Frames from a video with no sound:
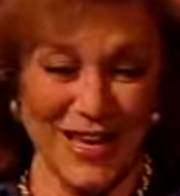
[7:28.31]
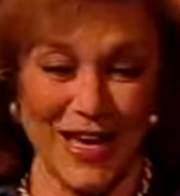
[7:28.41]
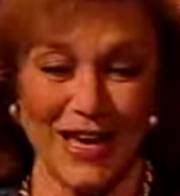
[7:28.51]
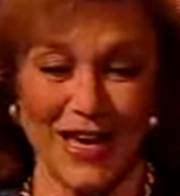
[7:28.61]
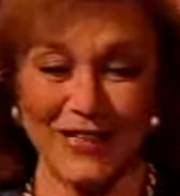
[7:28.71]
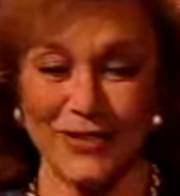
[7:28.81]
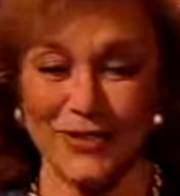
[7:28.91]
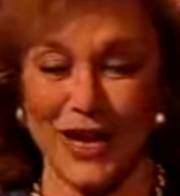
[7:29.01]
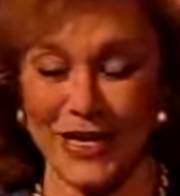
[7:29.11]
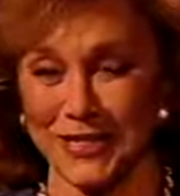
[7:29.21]
I had to
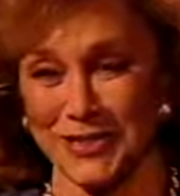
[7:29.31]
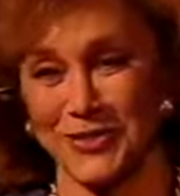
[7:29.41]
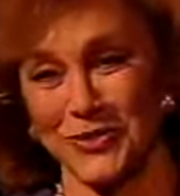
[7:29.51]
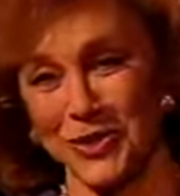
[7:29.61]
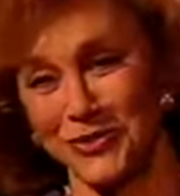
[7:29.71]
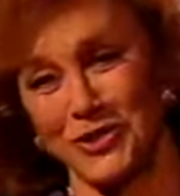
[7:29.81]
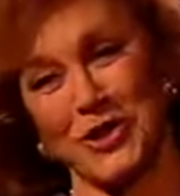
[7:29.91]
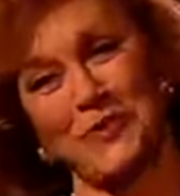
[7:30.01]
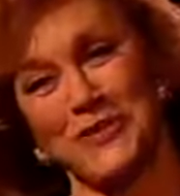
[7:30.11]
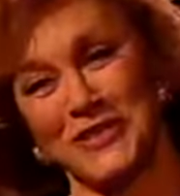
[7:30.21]
ask Tyrone to
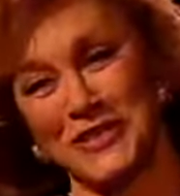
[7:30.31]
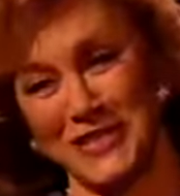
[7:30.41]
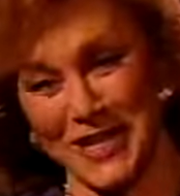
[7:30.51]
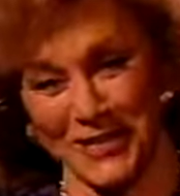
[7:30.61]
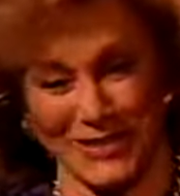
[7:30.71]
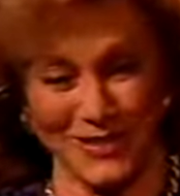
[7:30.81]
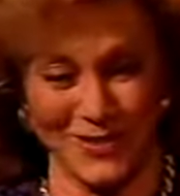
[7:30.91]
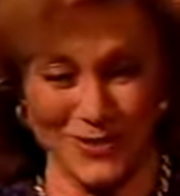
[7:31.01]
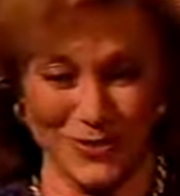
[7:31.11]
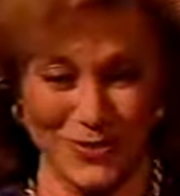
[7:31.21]
come on the set
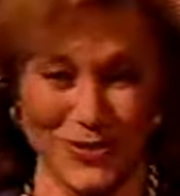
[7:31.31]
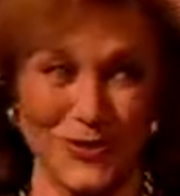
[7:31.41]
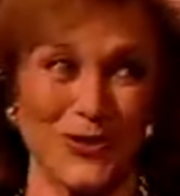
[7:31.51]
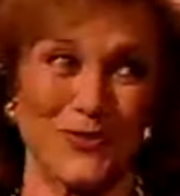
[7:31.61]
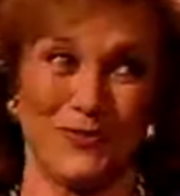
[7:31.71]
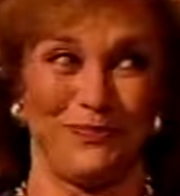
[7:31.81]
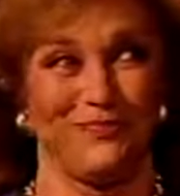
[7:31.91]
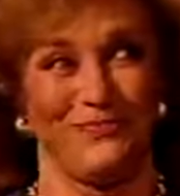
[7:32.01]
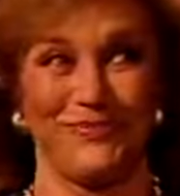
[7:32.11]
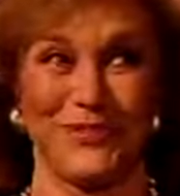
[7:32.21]
to sort of
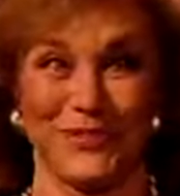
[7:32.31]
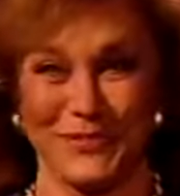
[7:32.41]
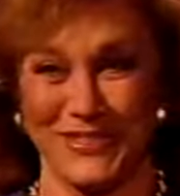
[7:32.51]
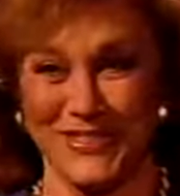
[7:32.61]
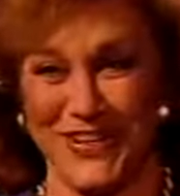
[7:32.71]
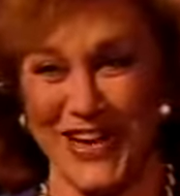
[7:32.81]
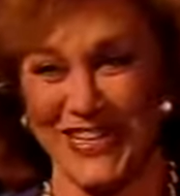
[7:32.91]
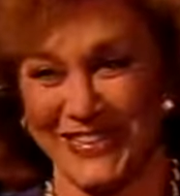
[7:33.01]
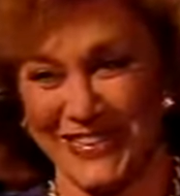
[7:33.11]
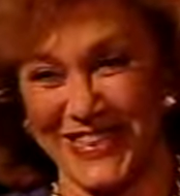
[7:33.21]
put him
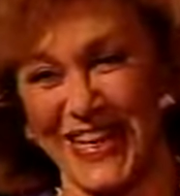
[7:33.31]
straight.